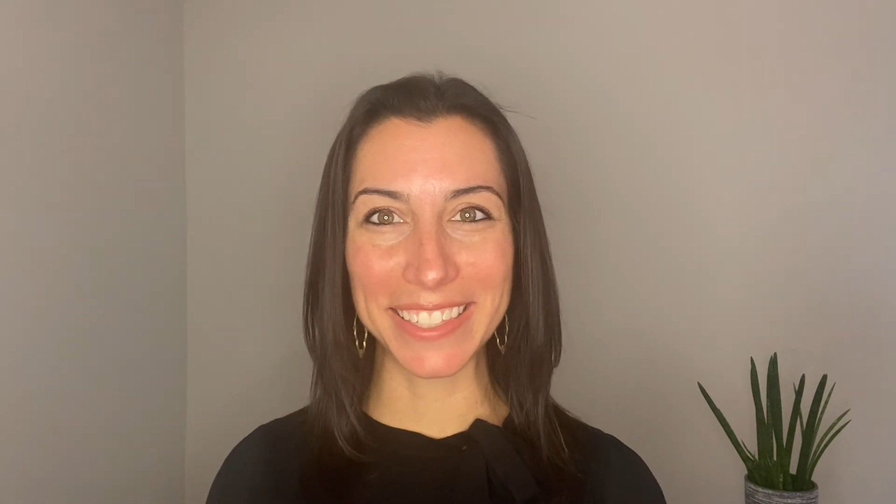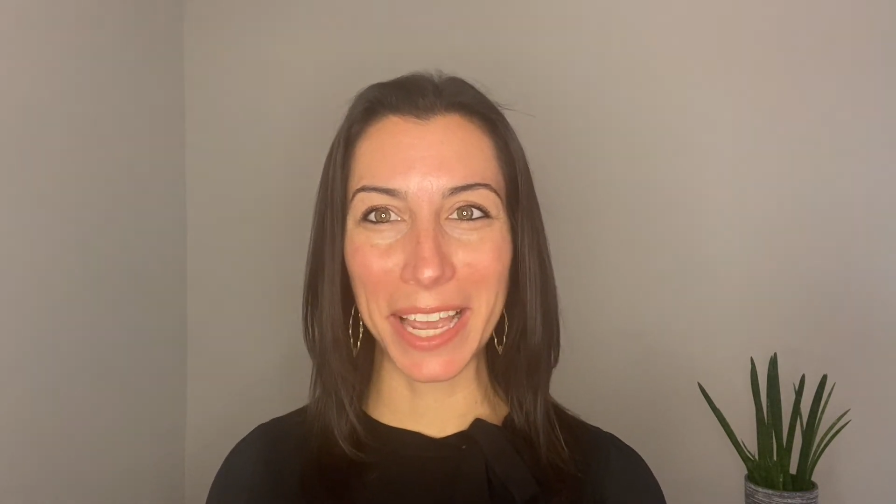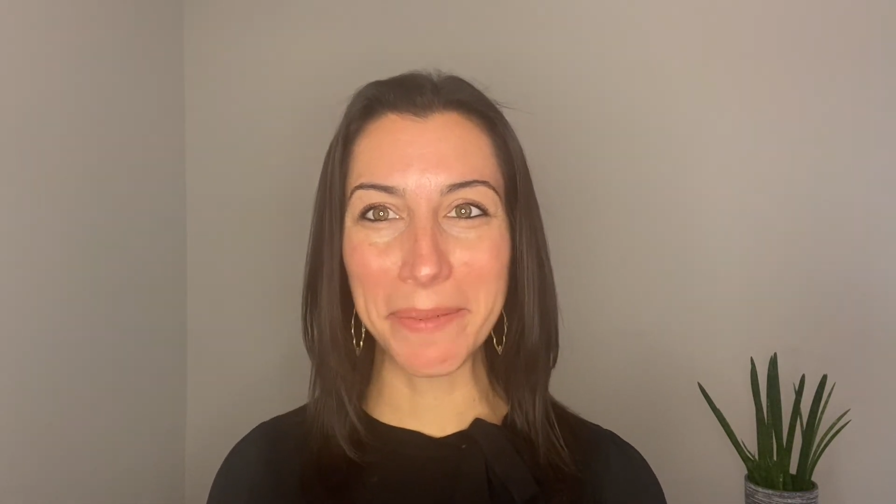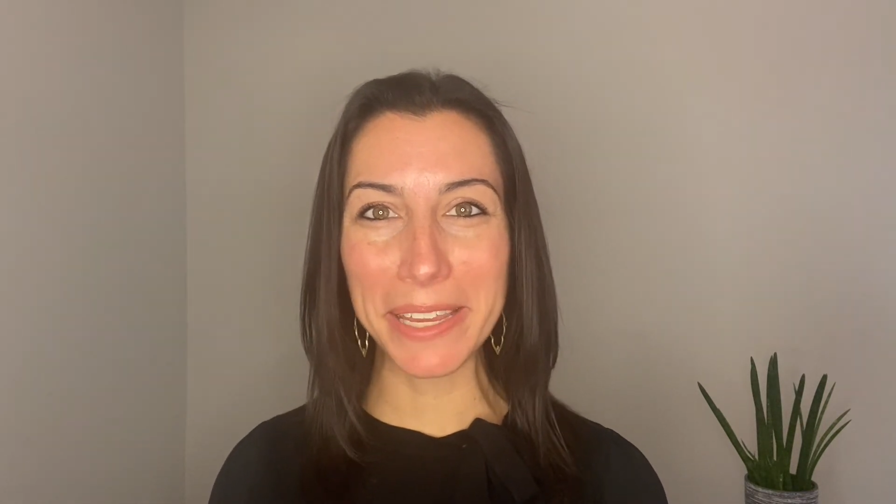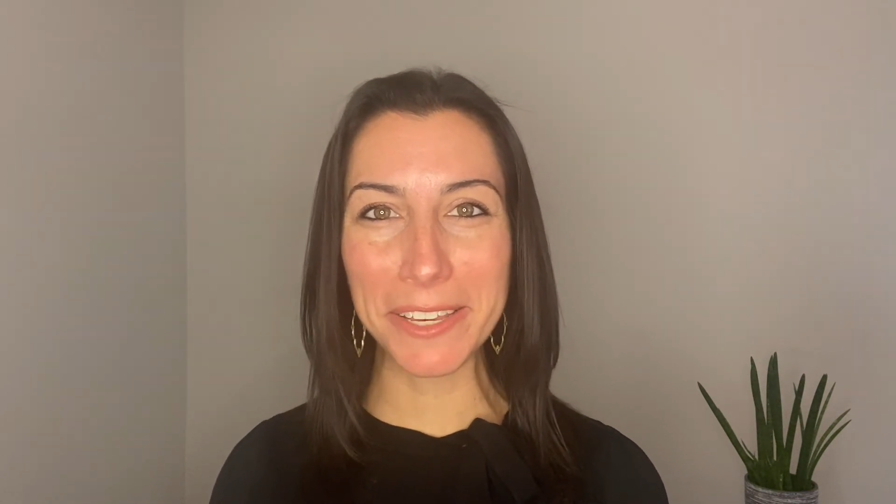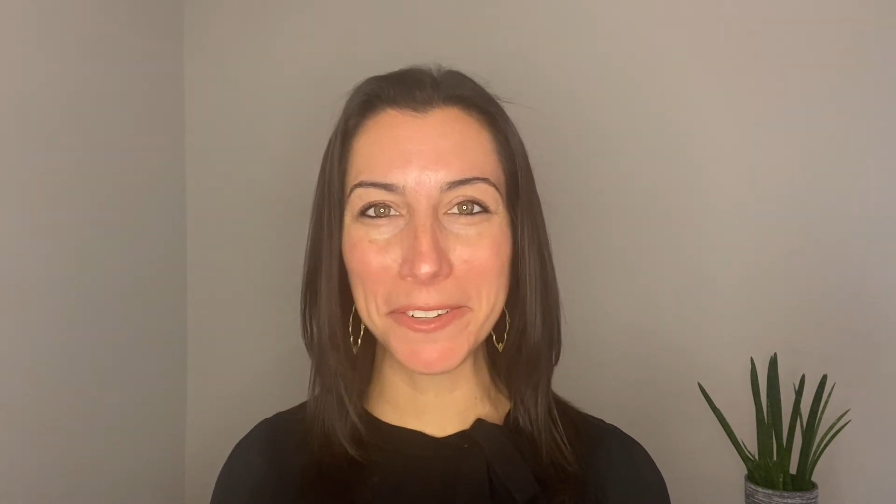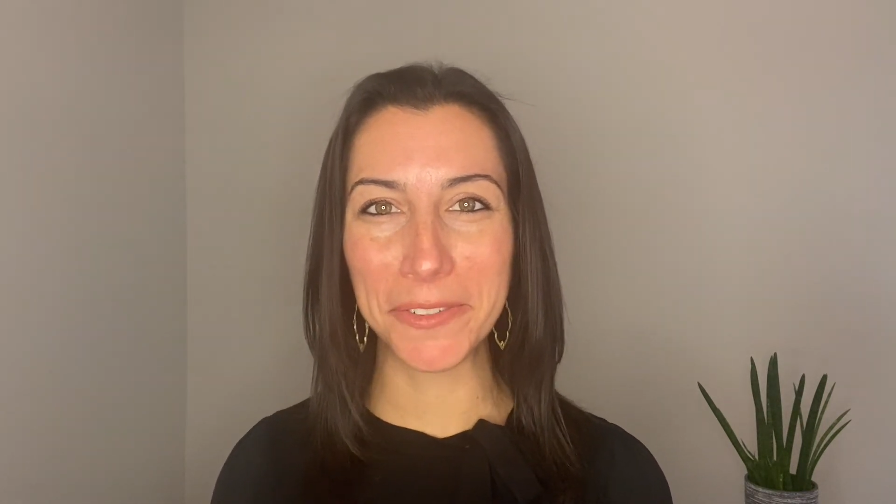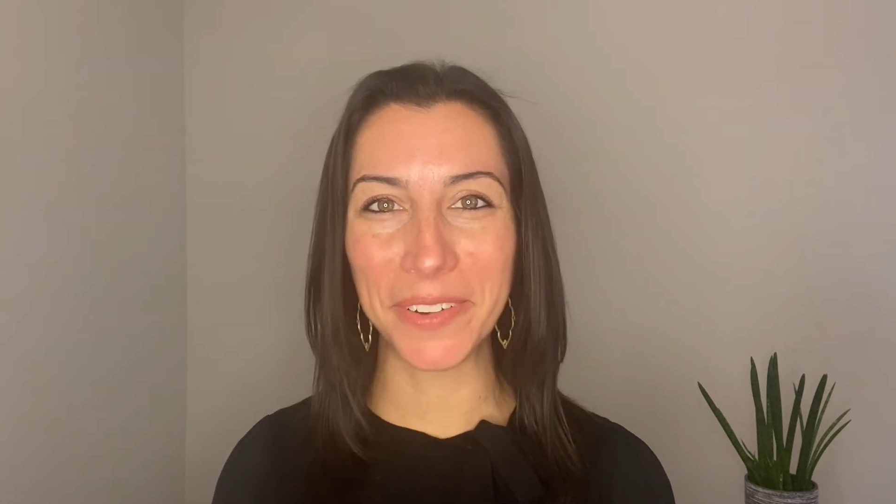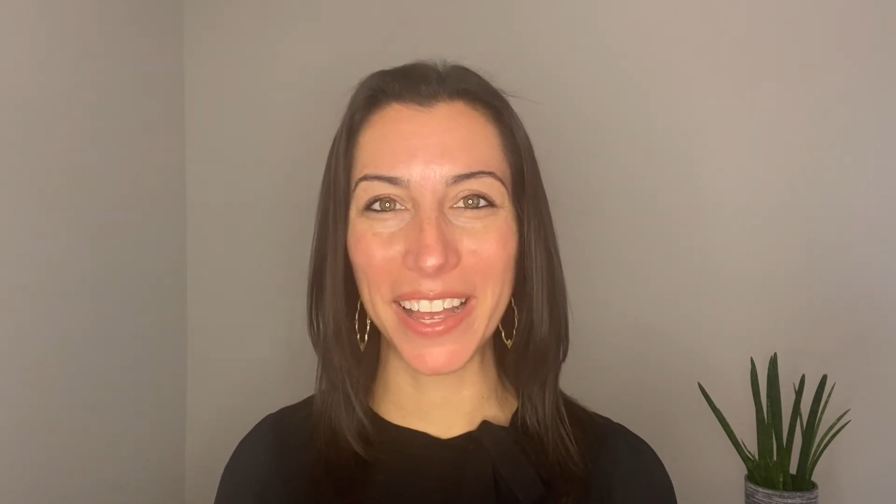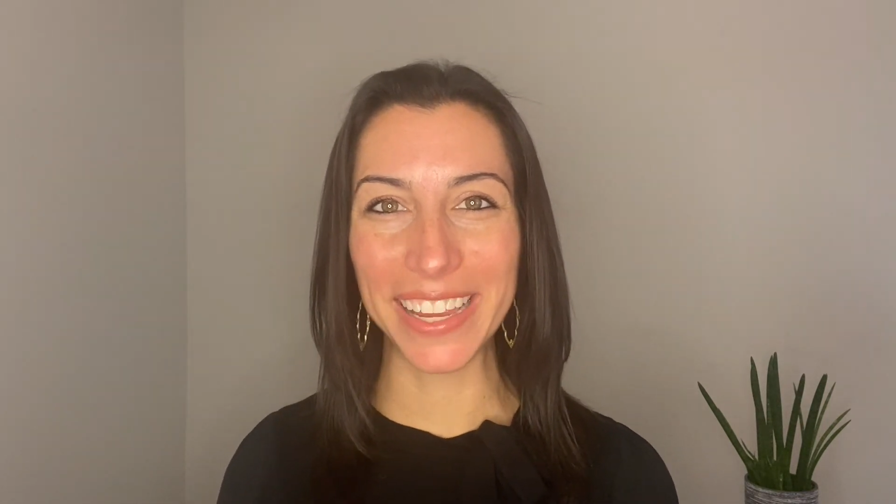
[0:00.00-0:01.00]
How many did you
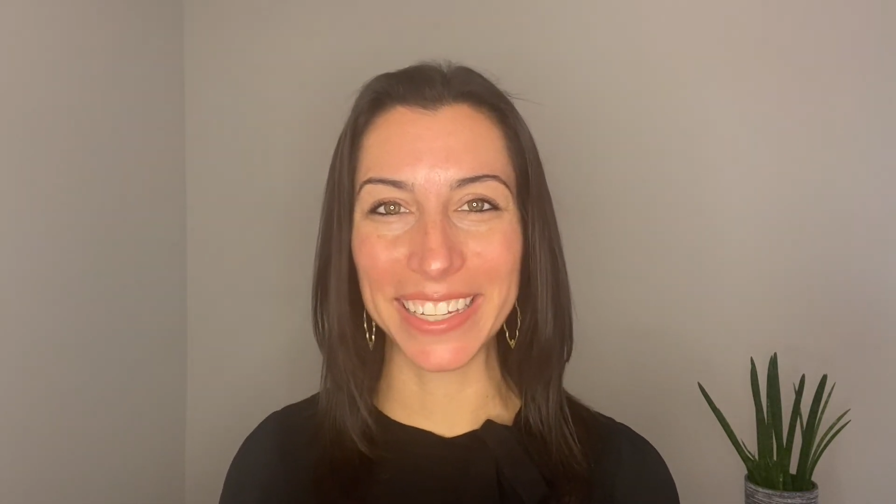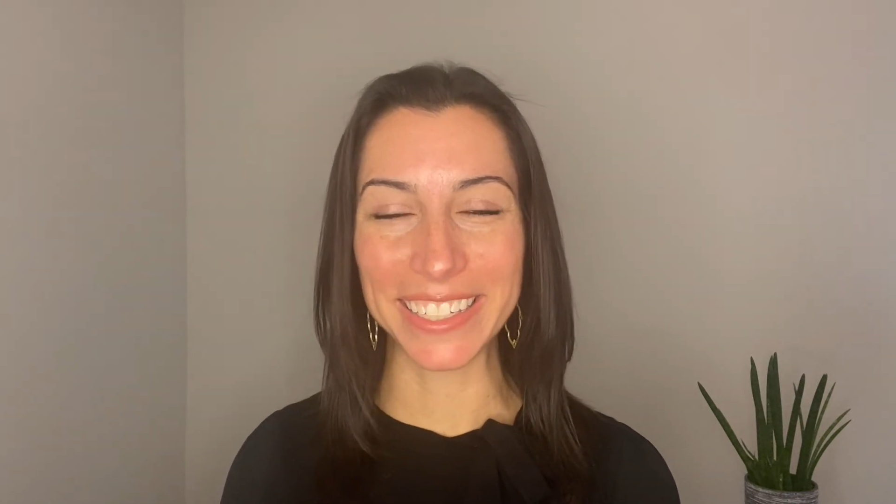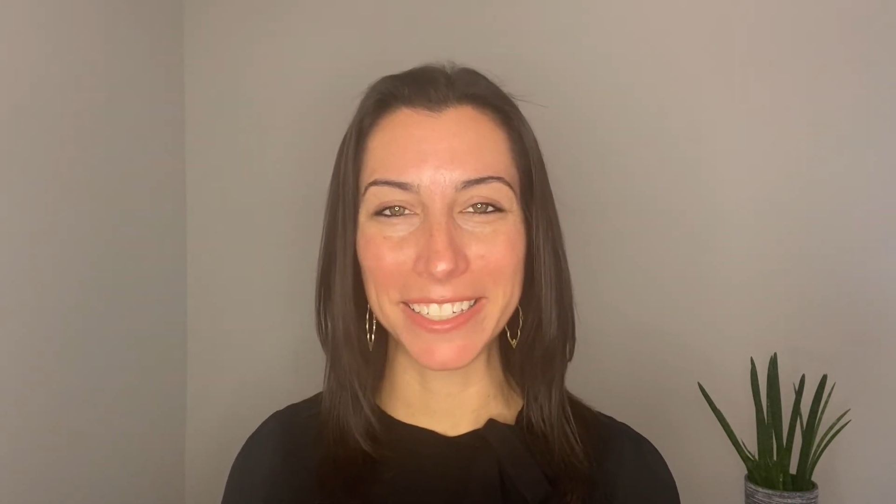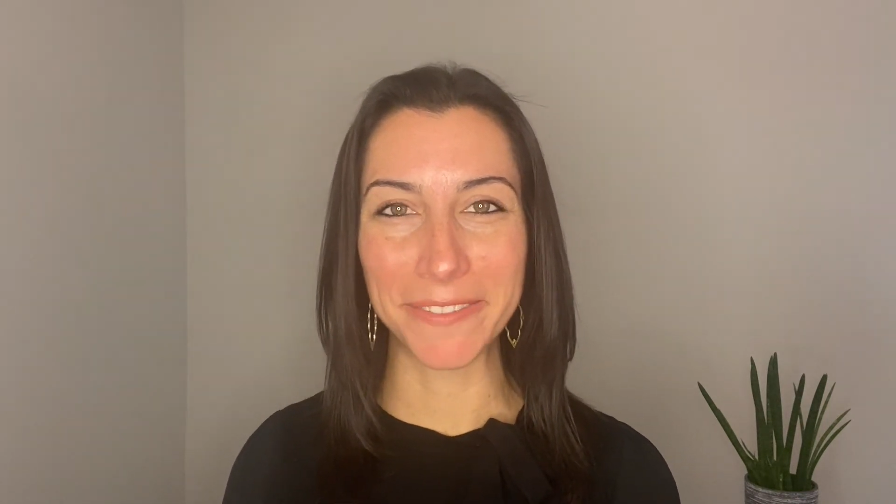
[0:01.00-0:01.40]
find?